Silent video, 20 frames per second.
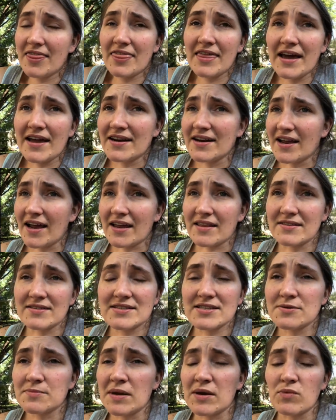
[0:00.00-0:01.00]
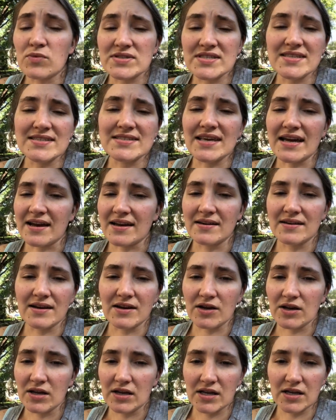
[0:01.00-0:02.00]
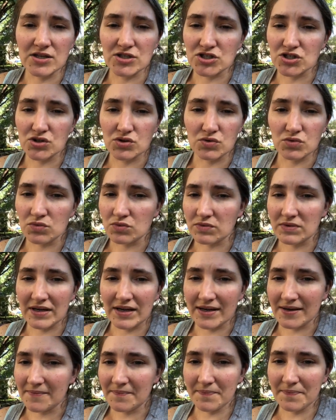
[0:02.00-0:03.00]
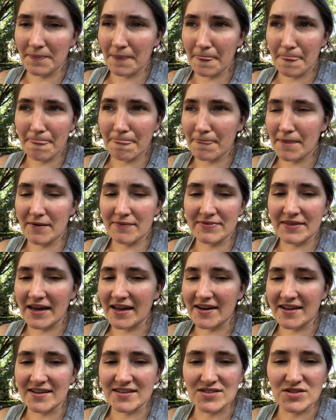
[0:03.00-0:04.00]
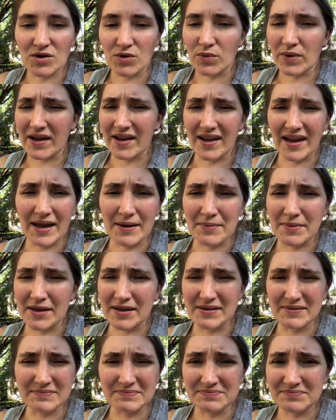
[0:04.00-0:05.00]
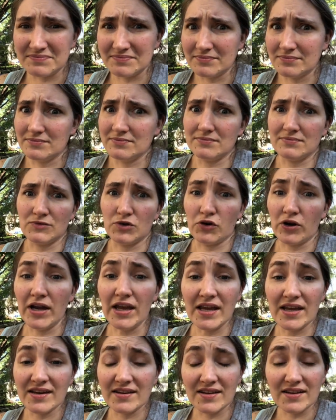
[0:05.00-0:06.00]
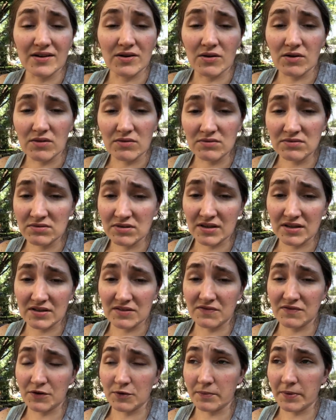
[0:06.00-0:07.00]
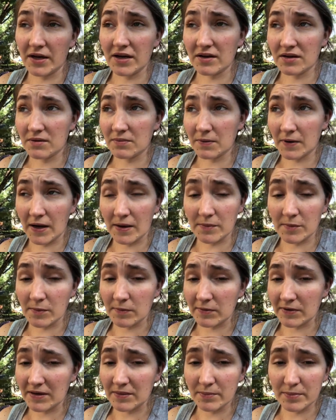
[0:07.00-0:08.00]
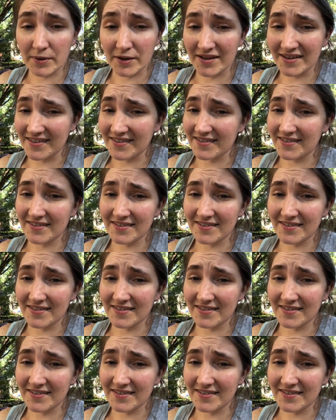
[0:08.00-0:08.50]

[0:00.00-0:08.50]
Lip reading: that to me was a secondary issue, that if the headaches go away, I mean, great, you know, I'd feel better probably, but